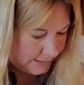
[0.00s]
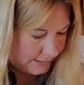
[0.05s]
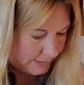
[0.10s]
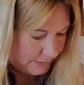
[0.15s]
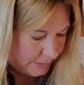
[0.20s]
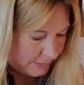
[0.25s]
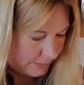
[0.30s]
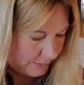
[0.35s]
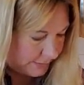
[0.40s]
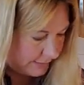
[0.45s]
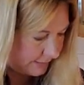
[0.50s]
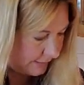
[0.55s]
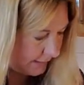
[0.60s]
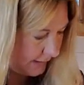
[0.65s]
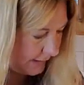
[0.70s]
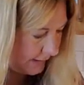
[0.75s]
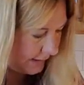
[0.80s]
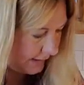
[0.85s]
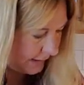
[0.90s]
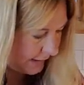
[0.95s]
Oops.
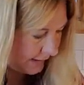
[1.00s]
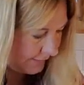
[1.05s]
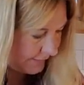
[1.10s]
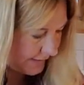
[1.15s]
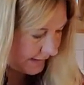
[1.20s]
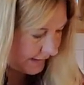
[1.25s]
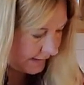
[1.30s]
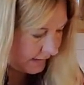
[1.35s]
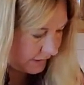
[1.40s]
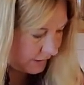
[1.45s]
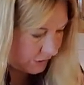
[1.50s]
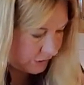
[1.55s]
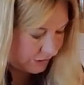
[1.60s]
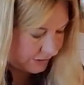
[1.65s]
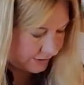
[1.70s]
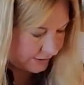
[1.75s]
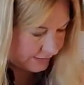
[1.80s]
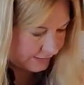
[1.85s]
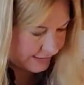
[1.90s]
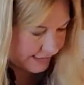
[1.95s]
And then you're just
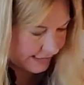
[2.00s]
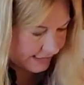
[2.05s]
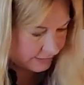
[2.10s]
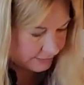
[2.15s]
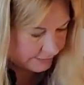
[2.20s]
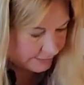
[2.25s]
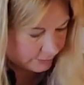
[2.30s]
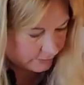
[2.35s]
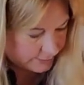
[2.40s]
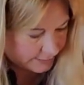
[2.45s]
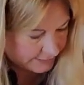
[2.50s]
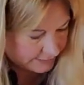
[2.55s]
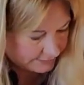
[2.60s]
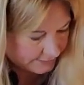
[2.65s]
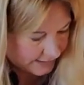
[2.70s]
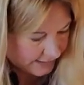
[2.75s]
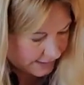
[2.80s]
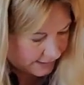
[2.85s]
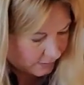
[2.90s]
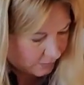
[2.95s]
going to take a little bit of the
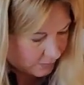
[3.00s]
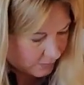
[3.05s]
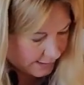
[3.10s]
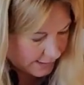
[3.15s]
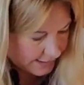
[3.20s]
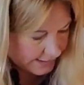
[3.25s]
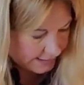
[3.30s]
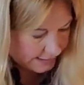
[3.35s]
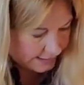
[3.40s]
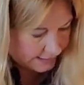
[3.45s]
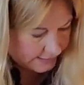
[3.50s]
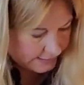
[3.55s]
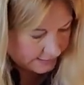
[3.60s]
egg white